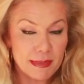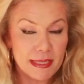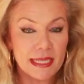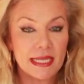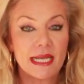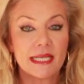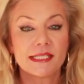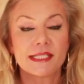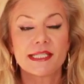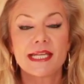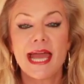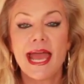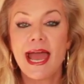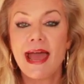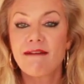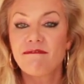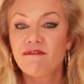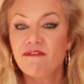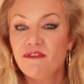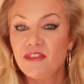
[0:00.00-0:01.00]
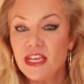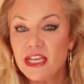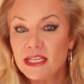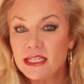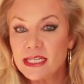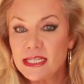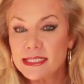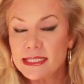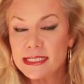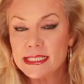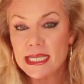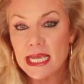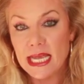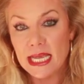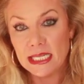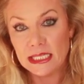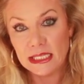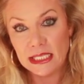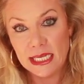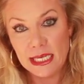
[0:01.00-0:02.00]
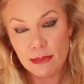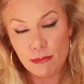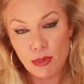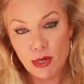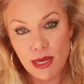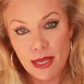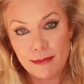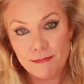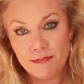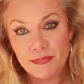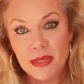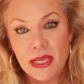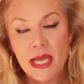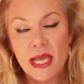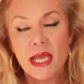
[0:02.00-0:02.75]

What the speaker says: because to have Venus in Libra